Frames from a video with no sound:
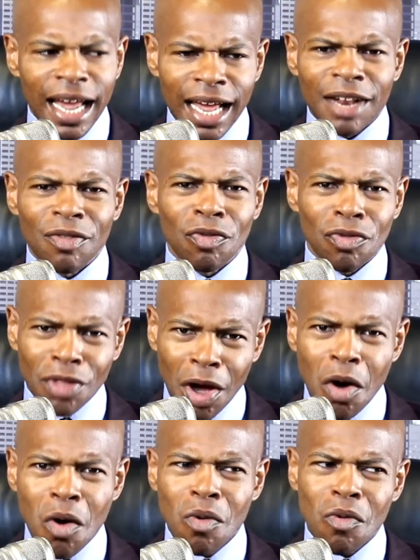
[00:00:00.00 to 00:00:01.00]
And
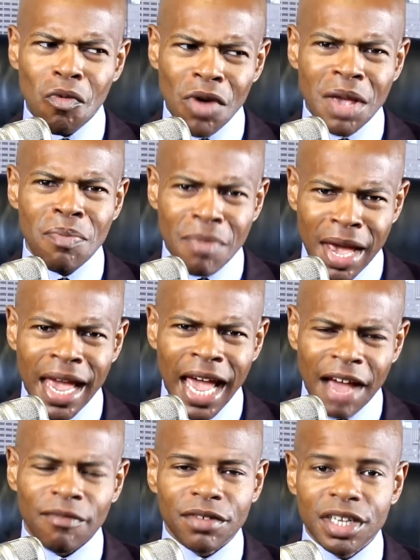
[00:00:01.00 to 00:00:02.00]
though we
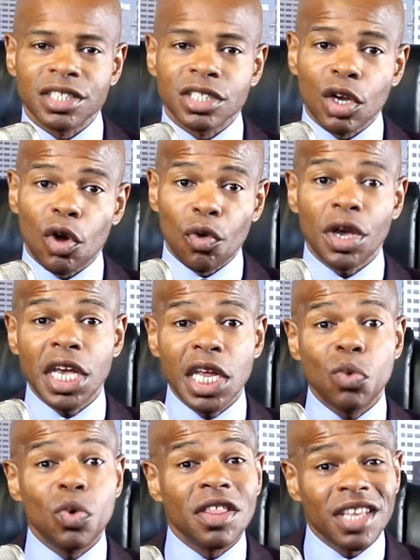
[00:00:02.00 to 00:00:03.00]
may have
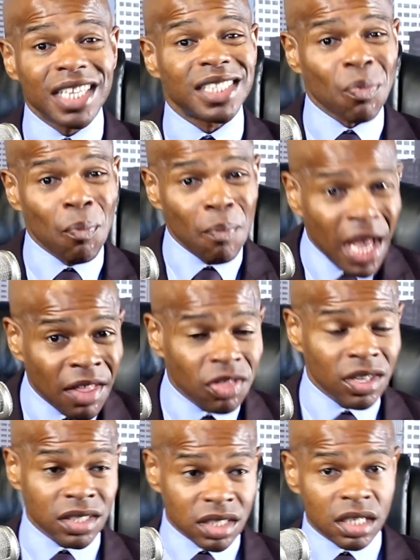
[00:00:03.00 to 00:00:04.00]
disagreed with his
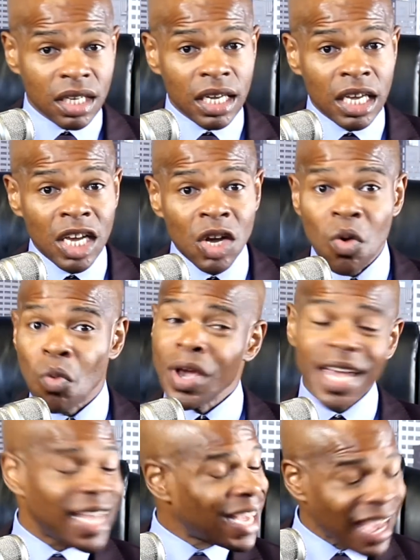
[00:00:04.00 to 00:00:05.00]
methods,
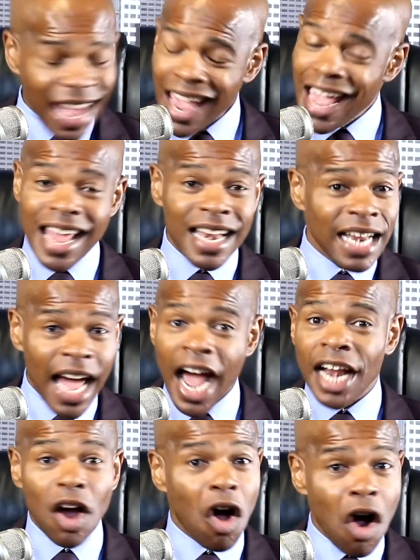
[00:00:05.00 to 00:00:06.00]
we
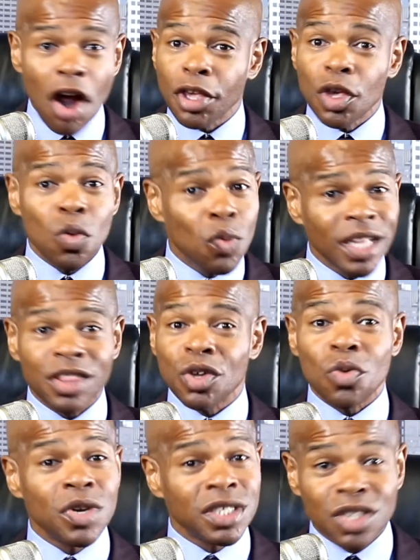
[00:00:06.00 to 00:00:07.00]
cannot argue with
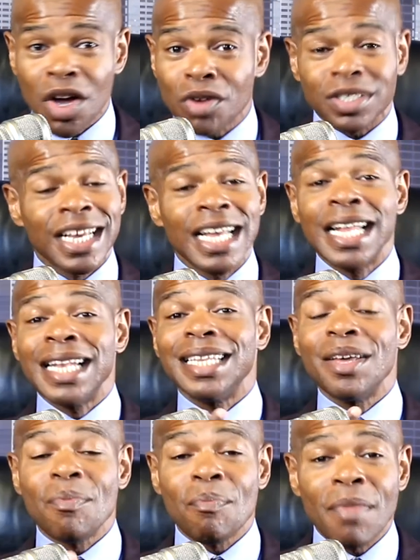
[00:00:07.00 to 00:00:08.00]
the results.
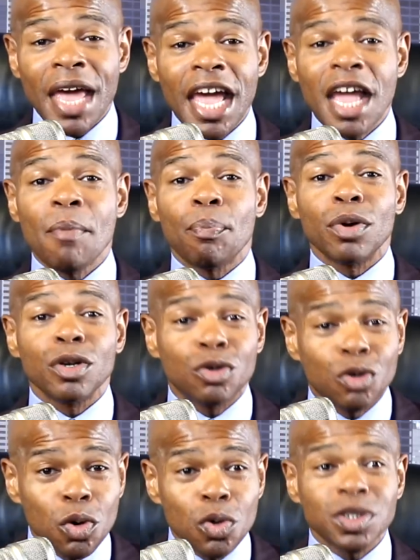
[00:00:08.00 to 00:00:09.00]
The man
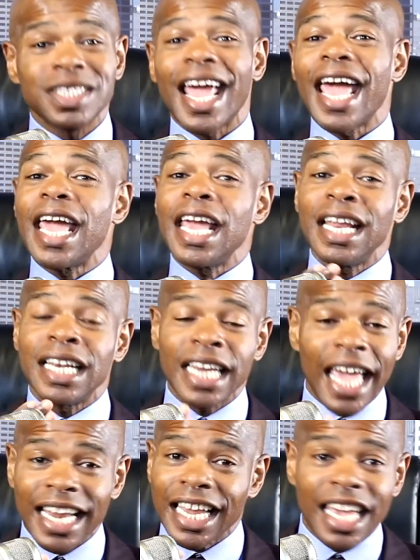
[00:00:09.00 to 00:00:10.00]
produced a,
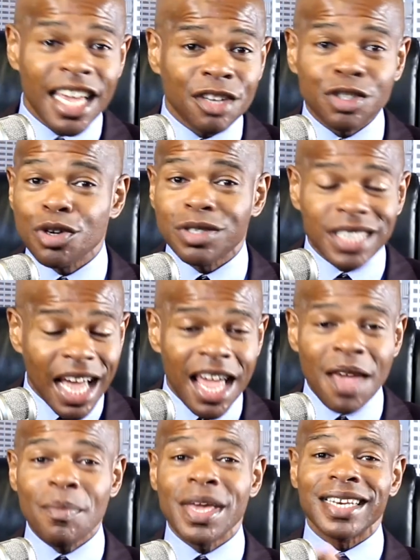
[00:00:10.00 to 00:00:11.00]
an
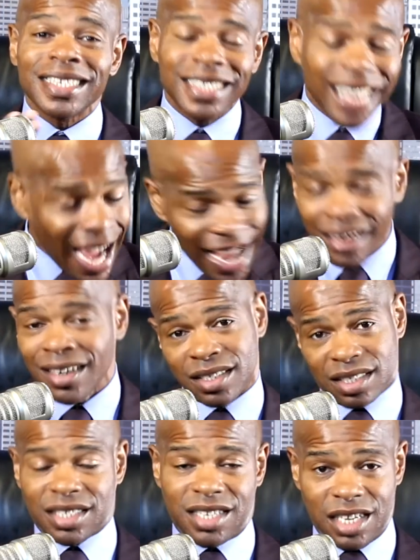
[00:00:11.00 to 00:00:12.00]
entertainment
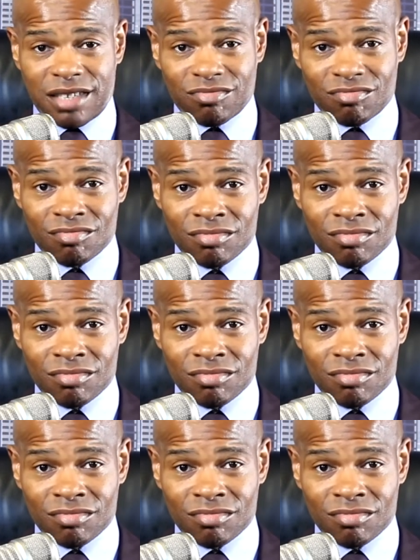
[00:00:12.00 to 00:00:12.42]
dynasty.